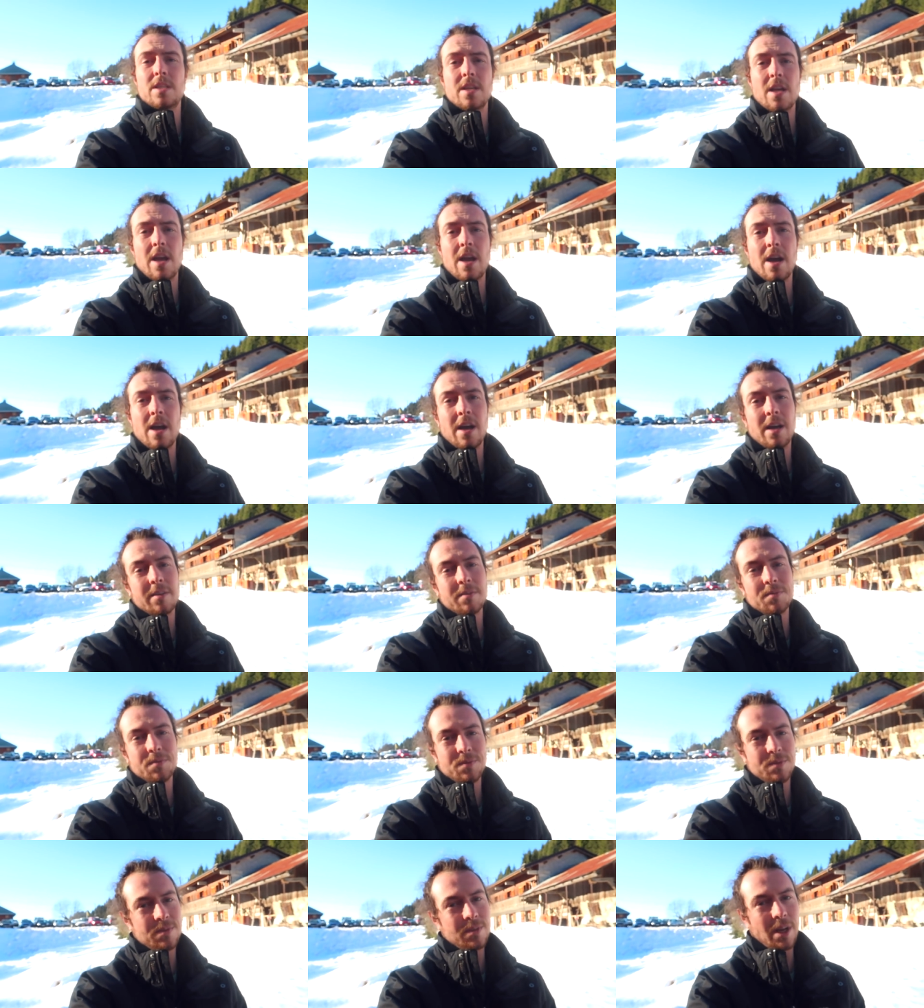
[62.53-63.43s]
that's there,
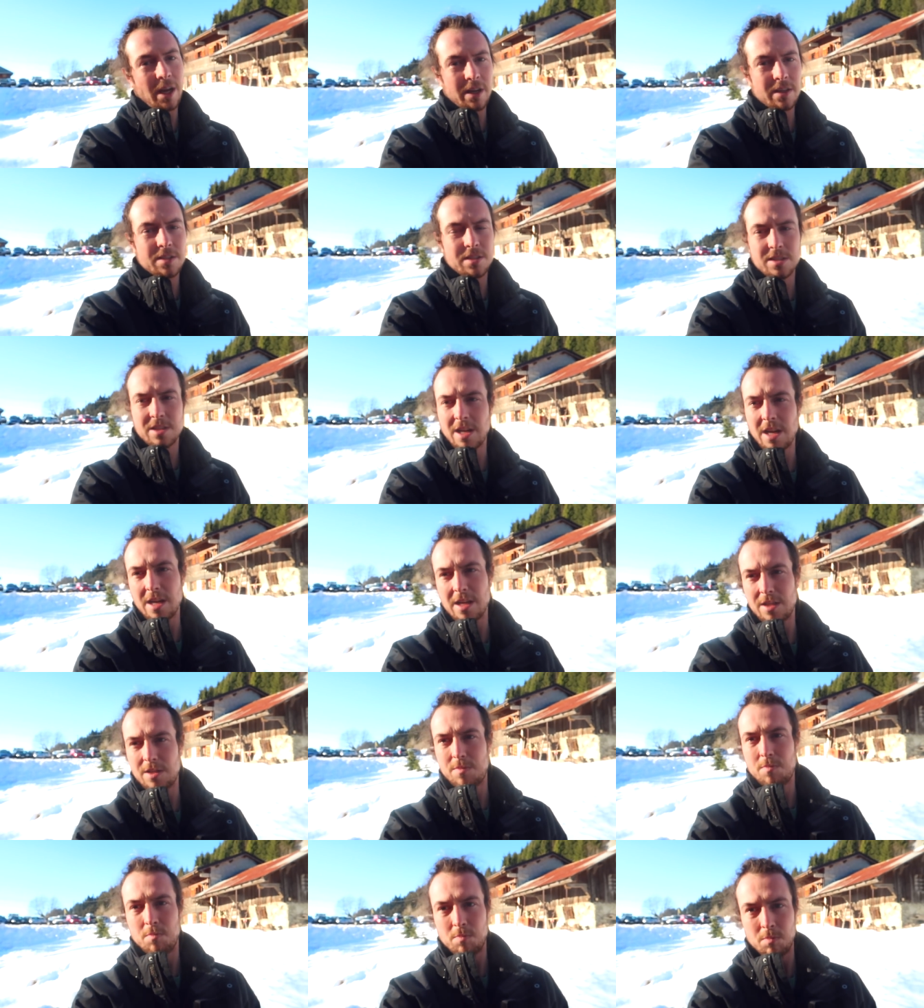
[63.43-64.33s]
I'd say
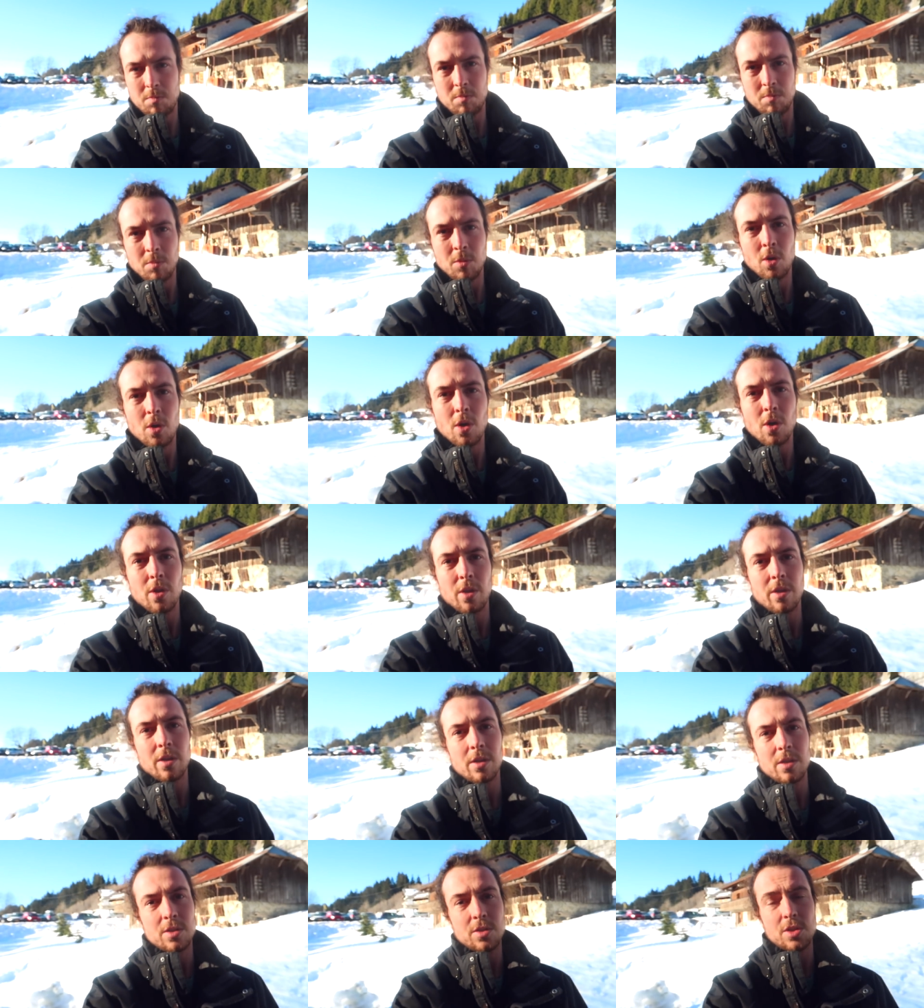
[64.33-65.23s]
it's more
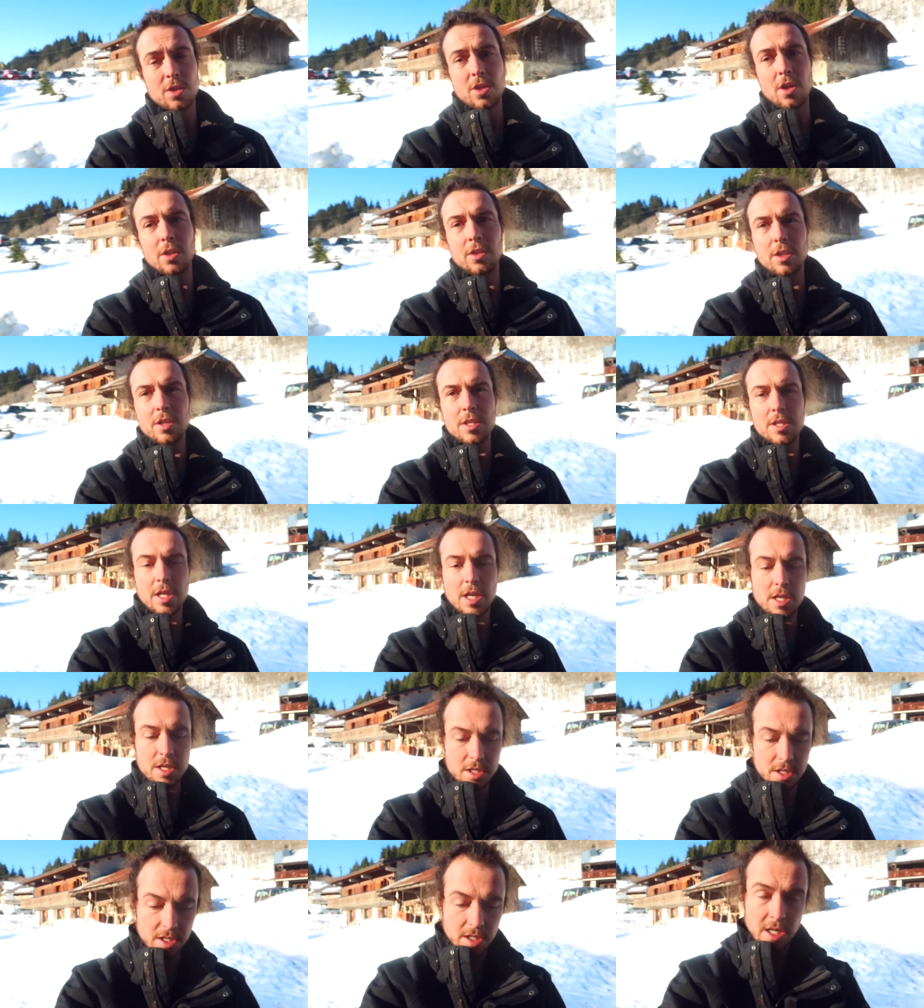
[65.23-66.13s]
than just
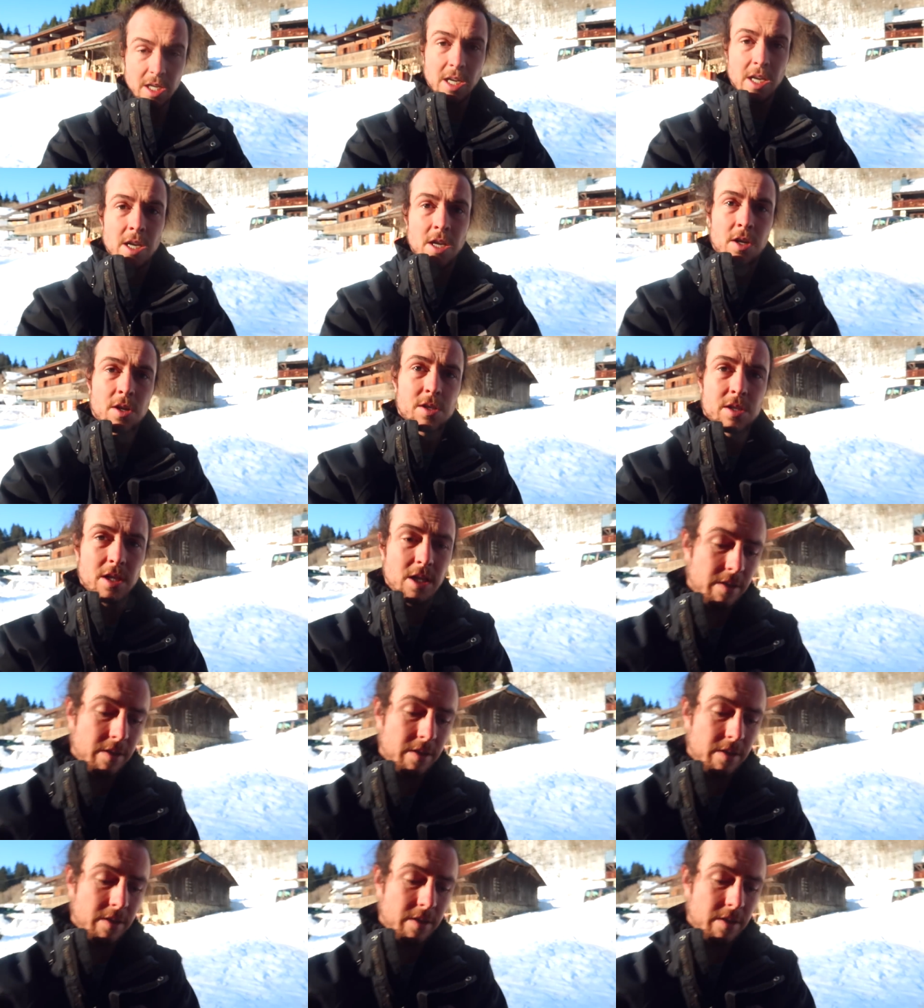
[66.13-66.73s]
condensation, because